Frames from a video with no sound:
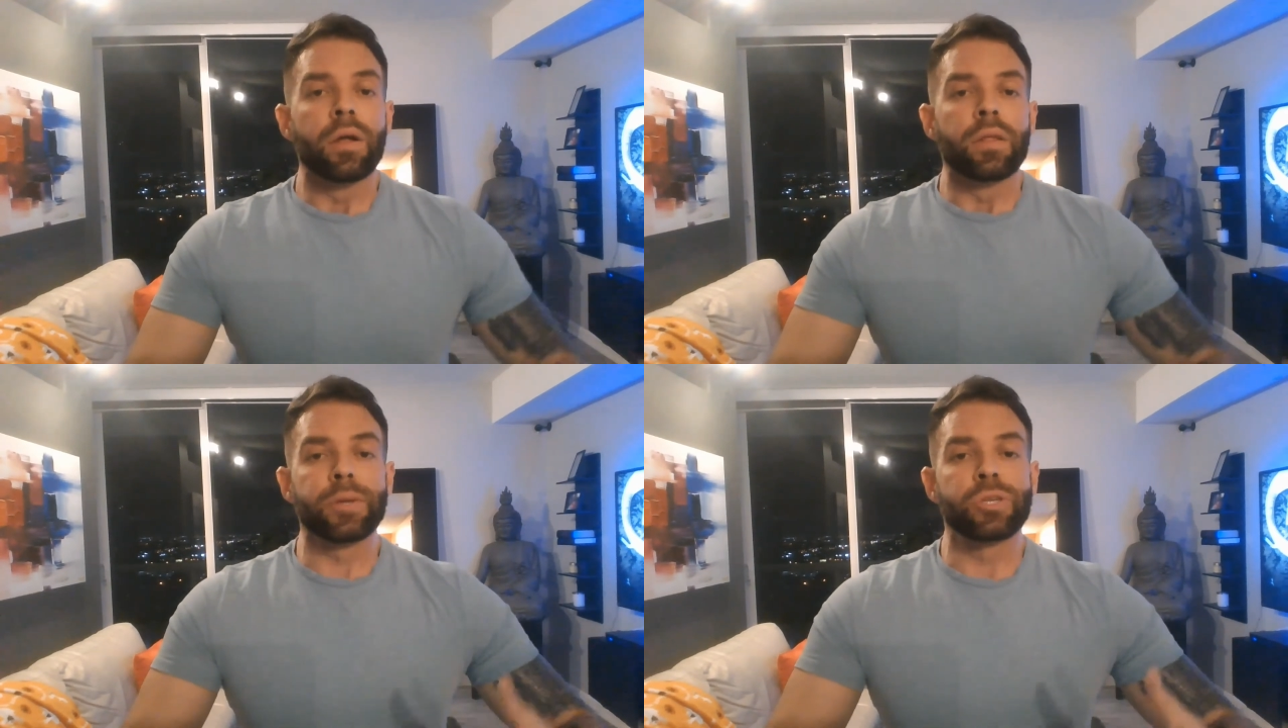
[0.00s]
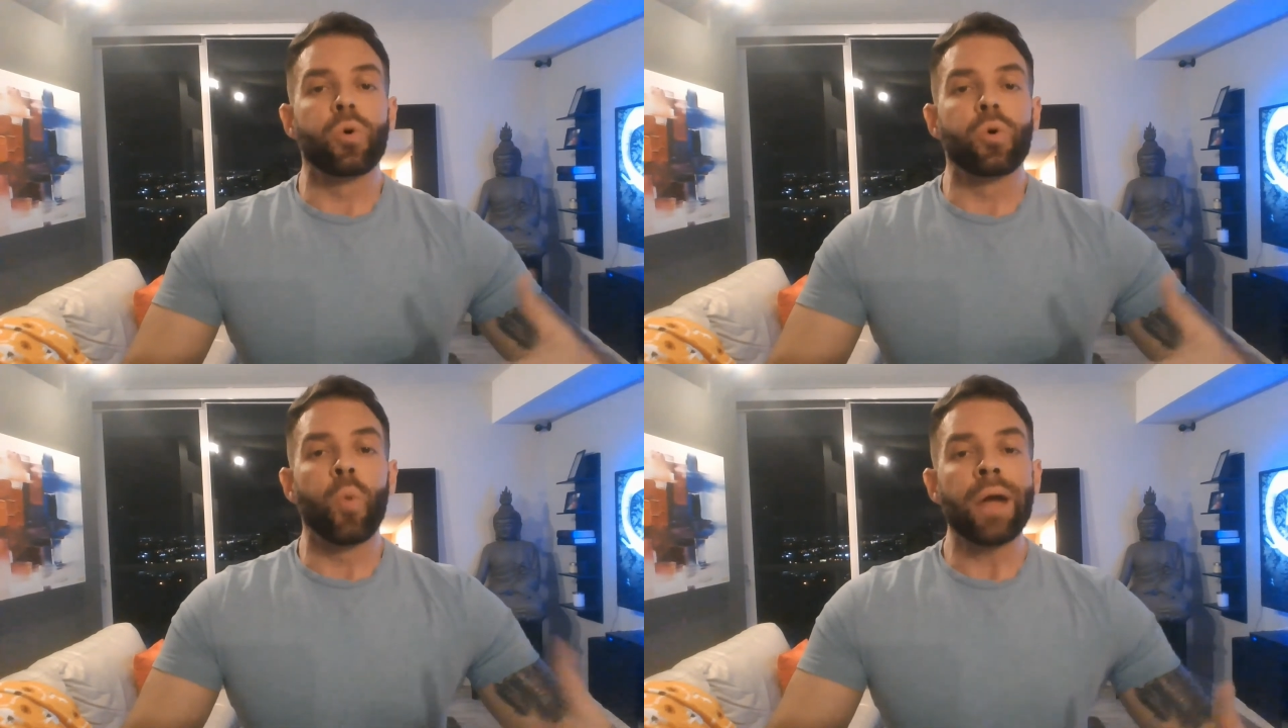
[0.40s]
Number
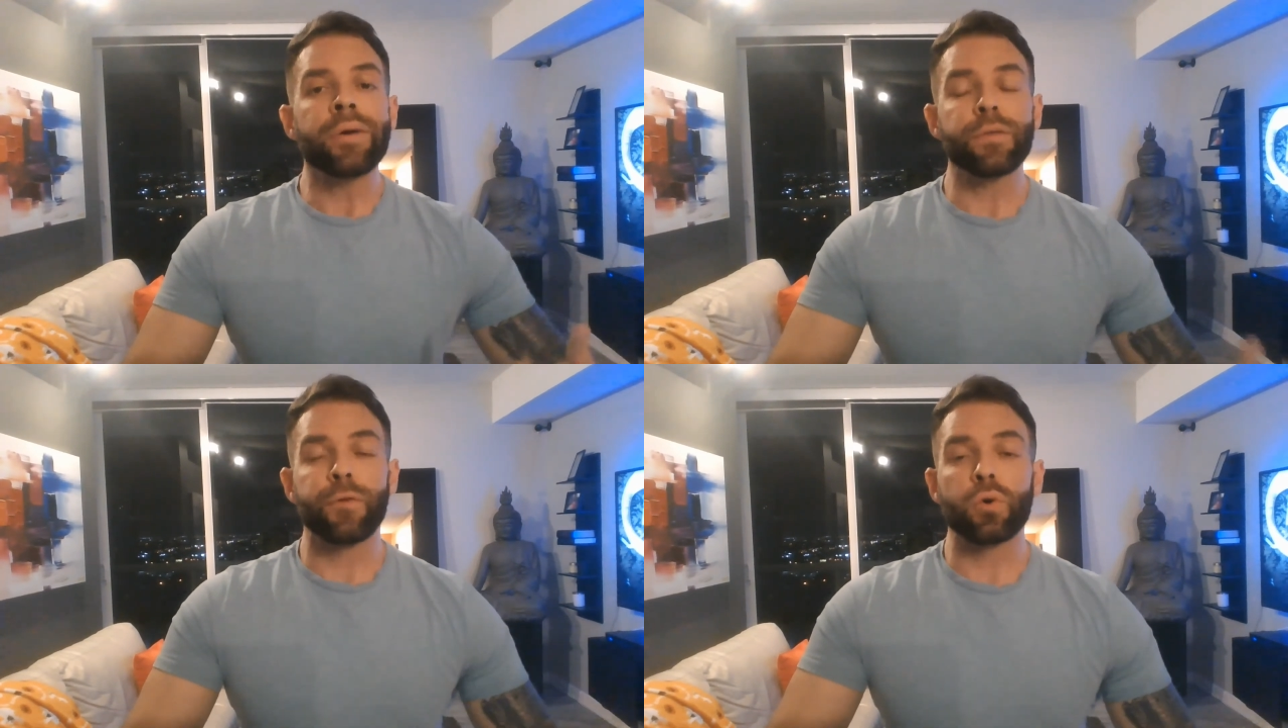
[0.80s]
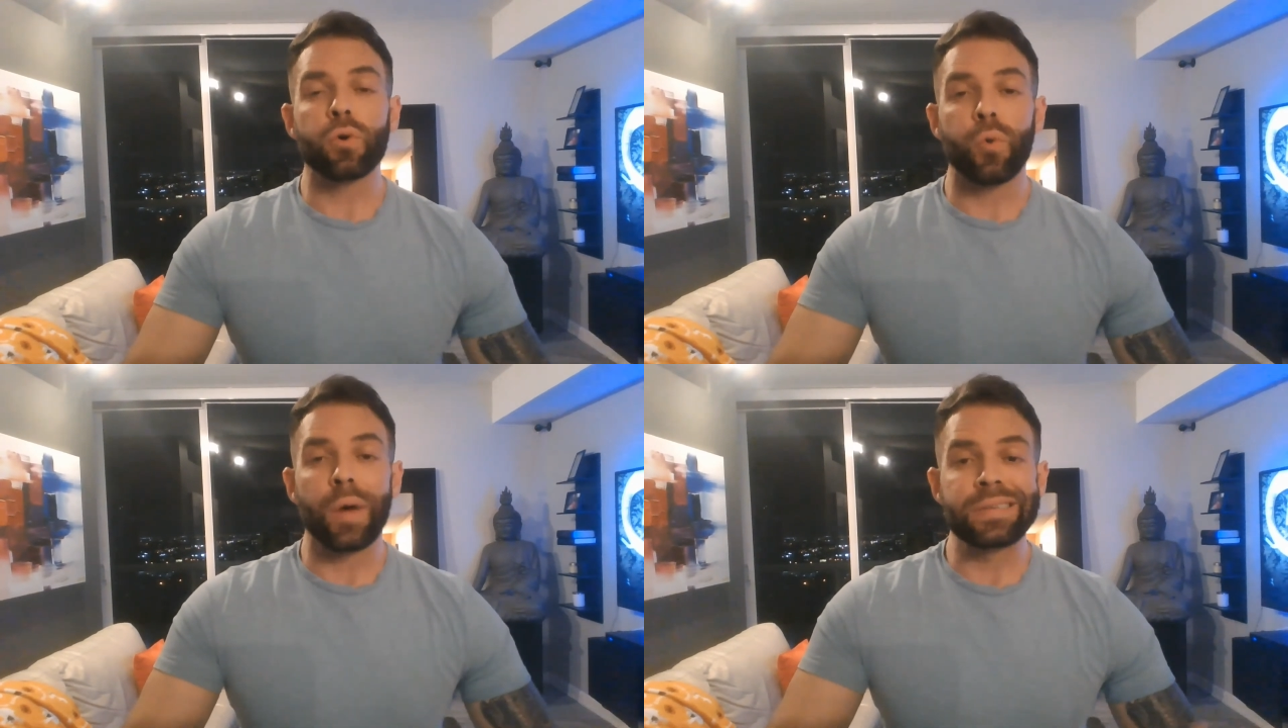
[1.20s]
2, where is the
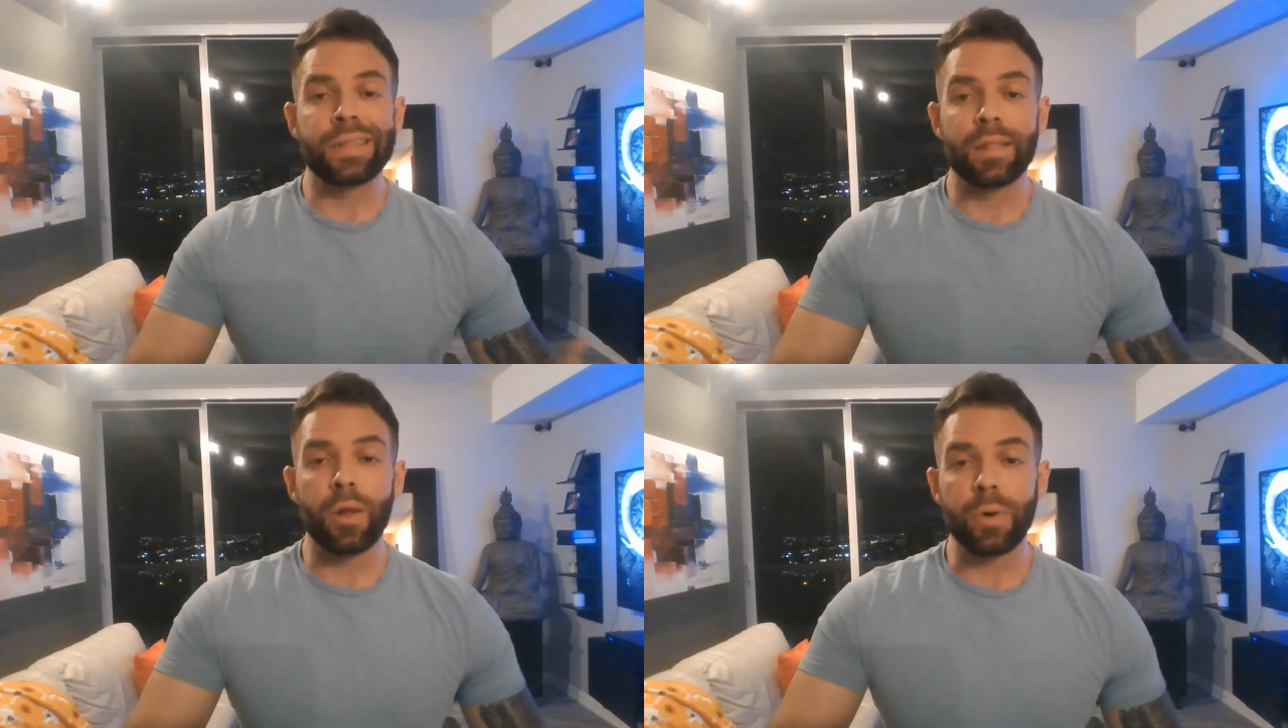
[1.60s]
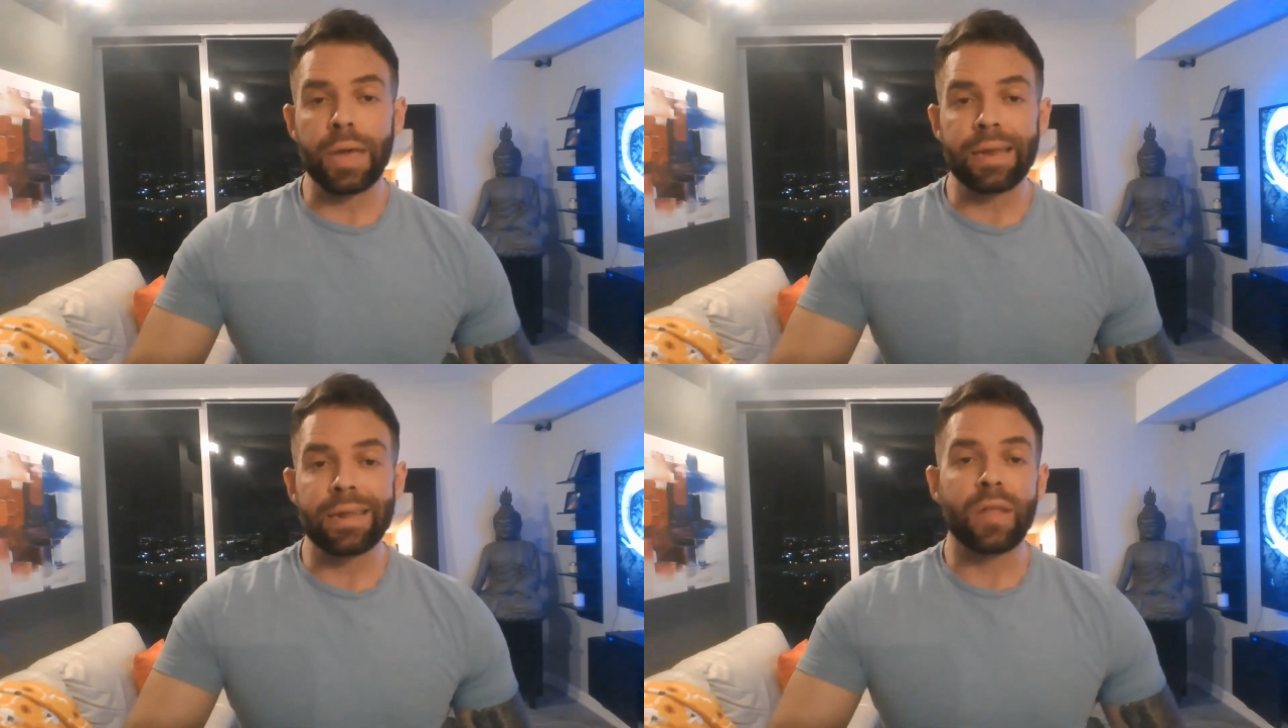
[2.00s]
Fertile Crescent
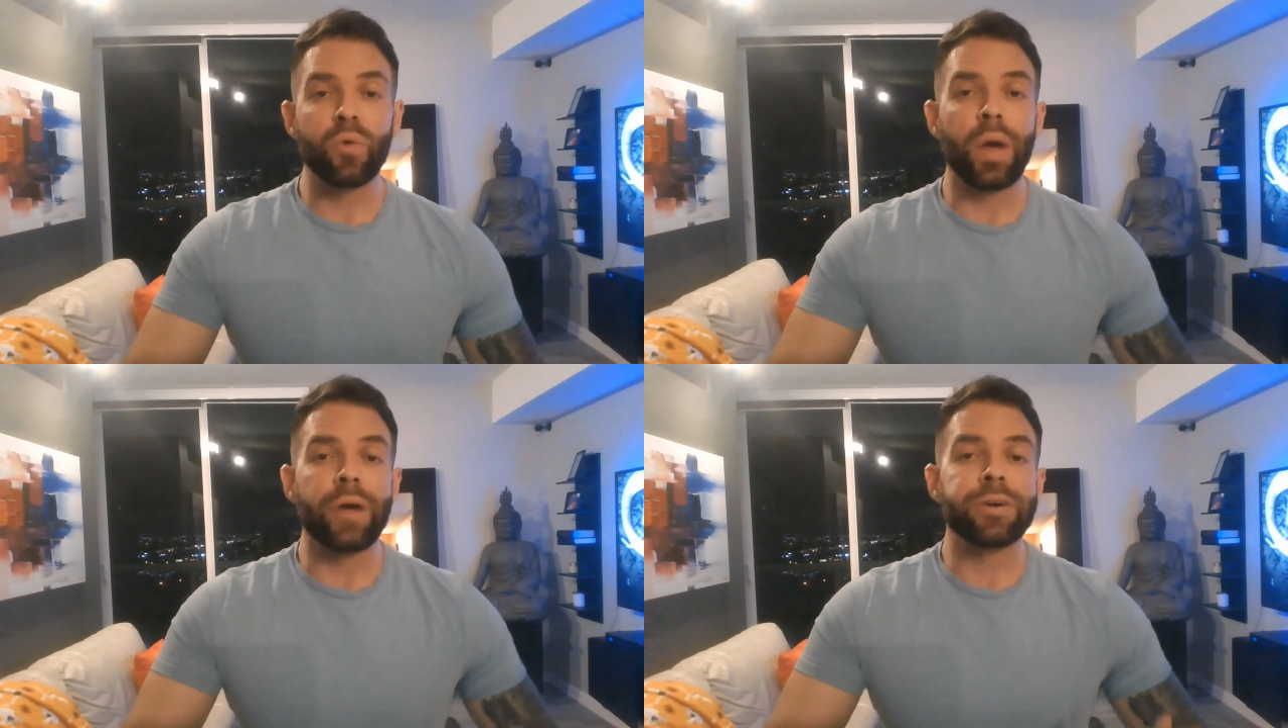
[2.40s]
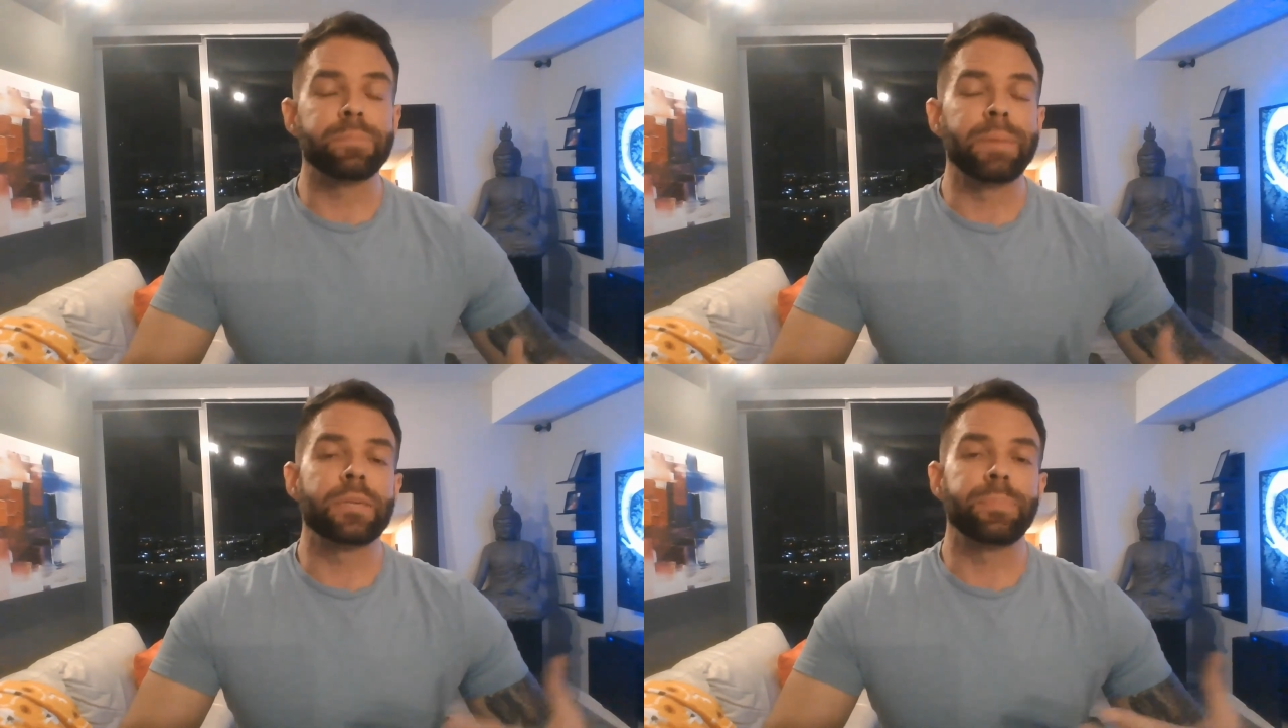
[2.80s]
located and where is
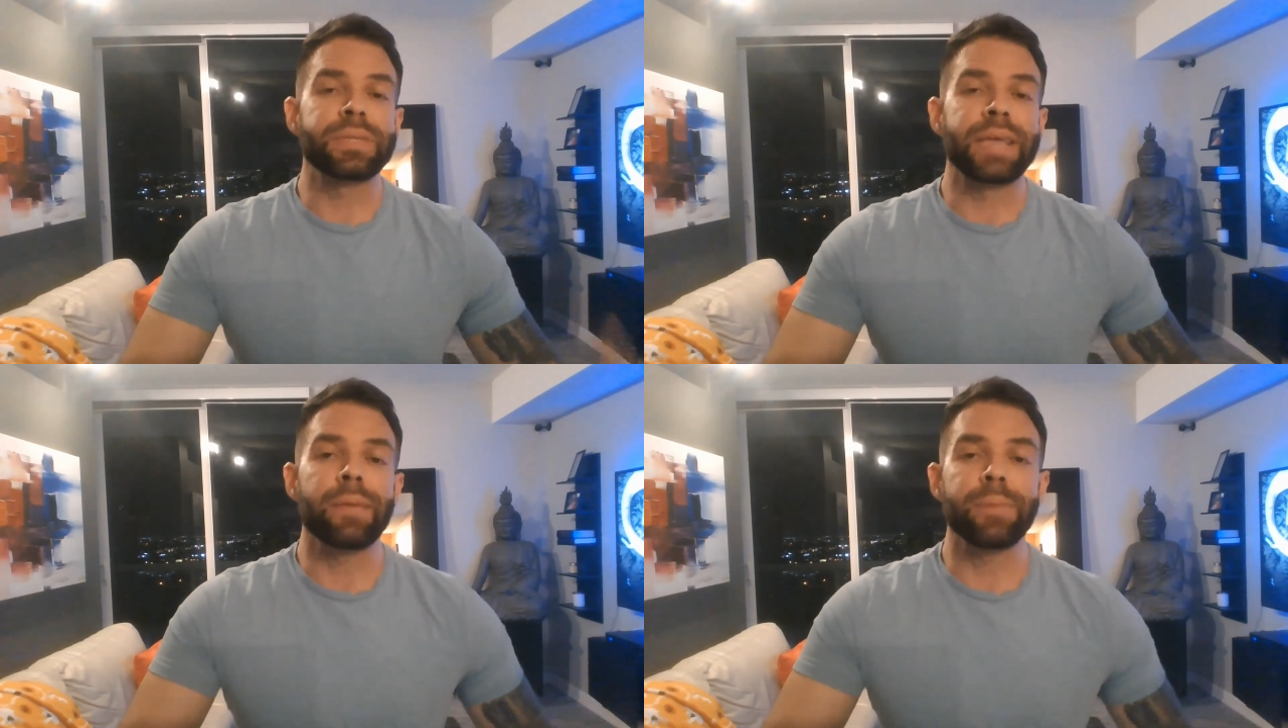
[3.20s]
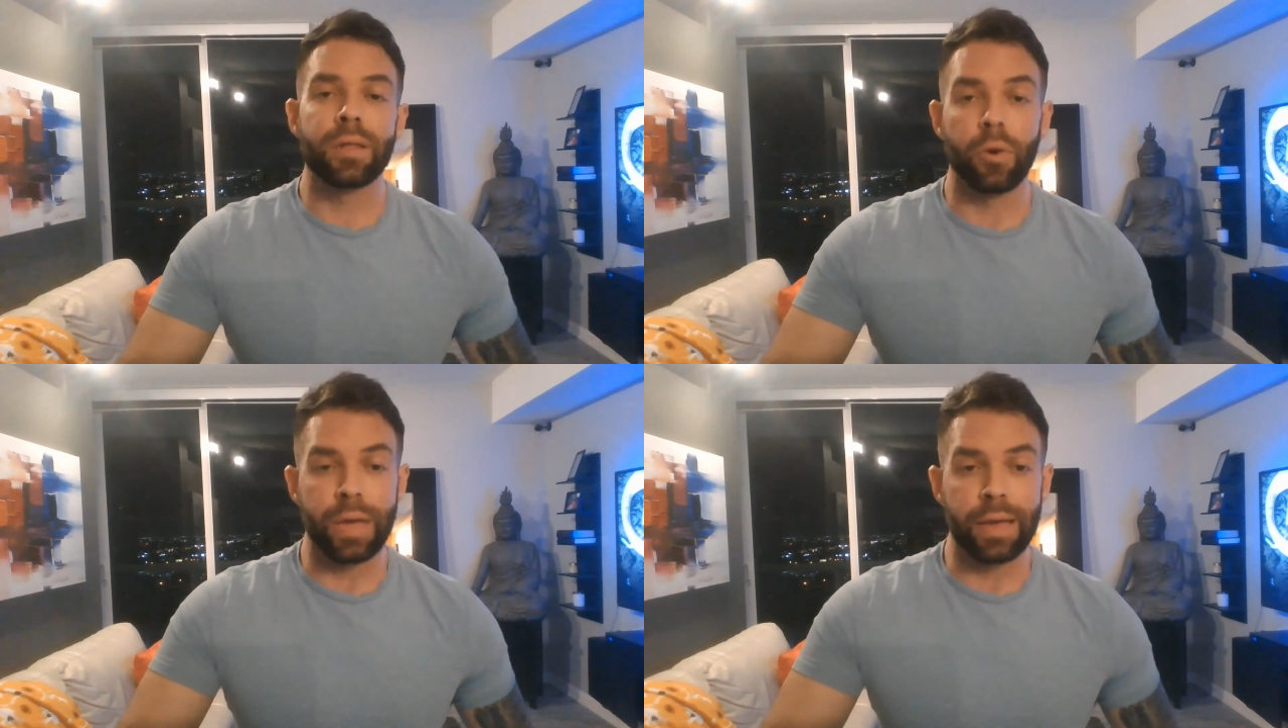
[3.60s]
Mesopotamia
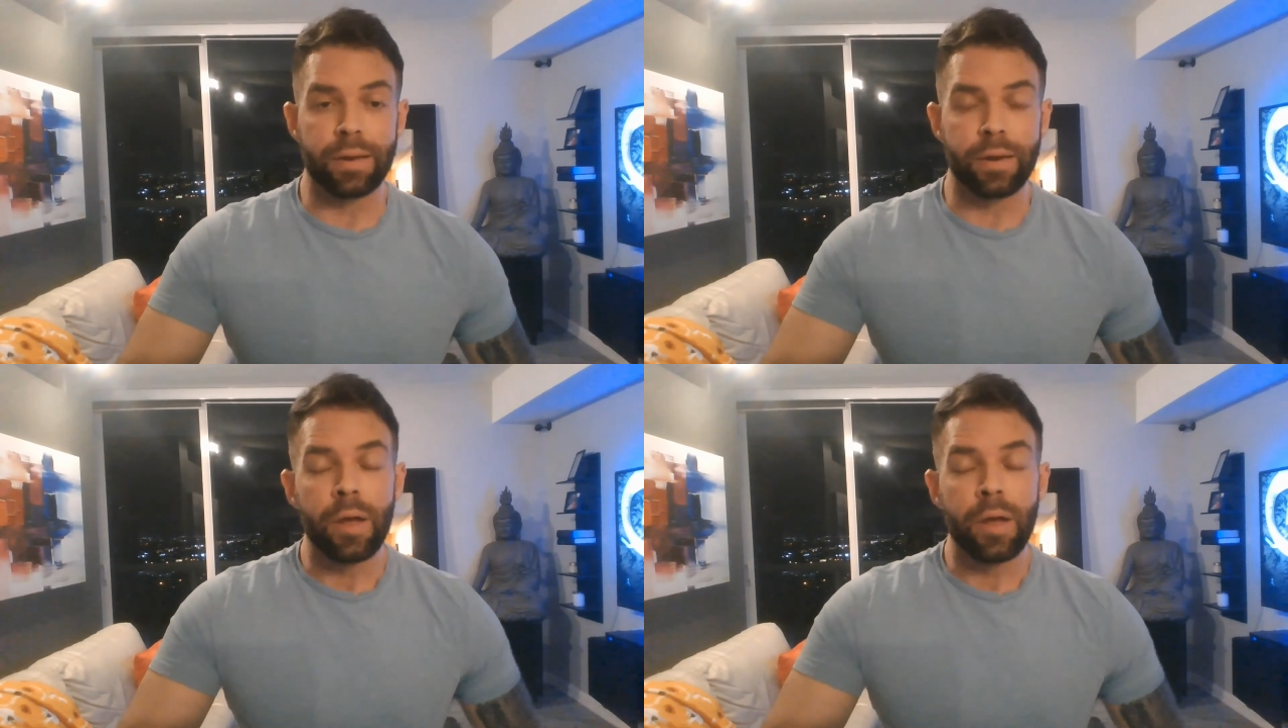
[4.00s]
located?